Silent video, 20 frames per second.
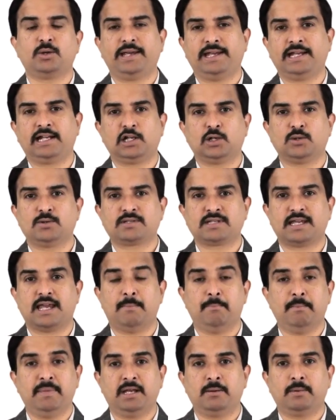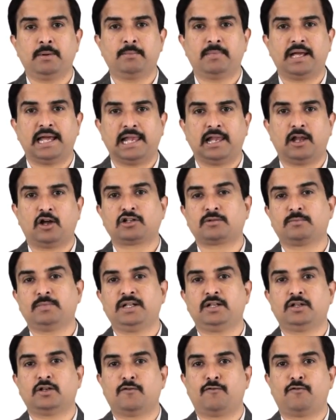includes a minimum
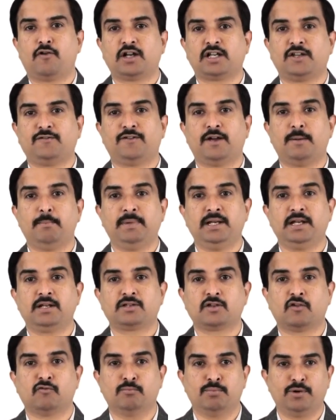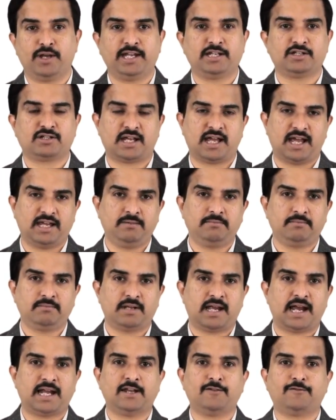allotment of 45 minutes of break time
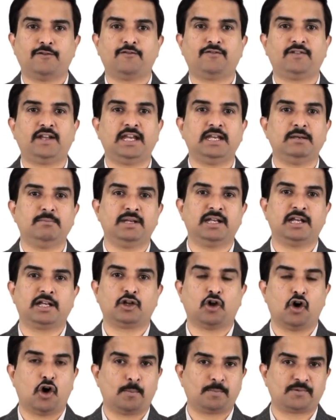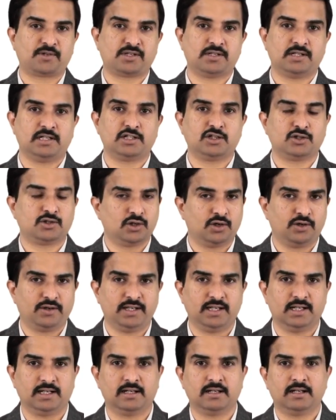and a 15-minute optional
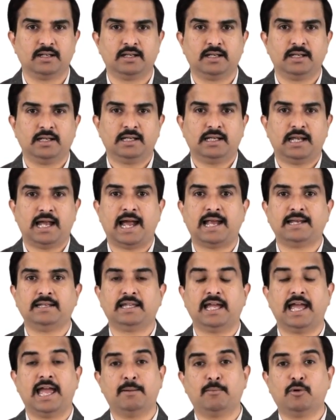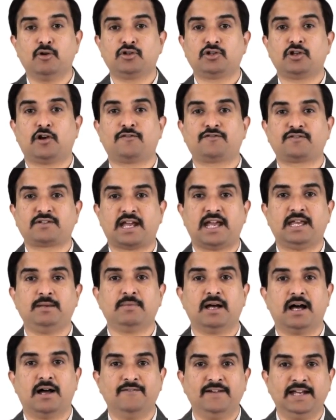tutorial. And the amount of
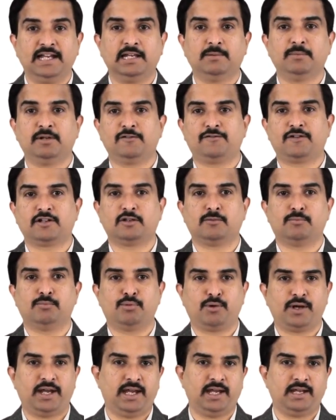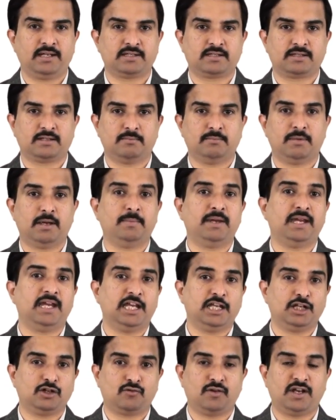time available for the breaks may
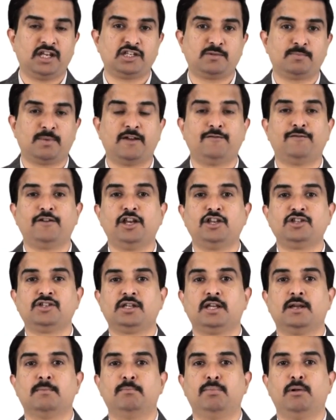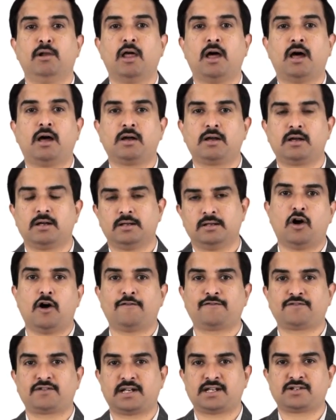be increased by finishing a block
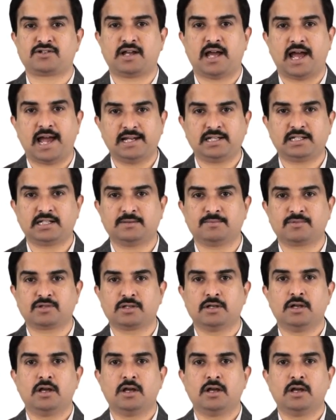of test items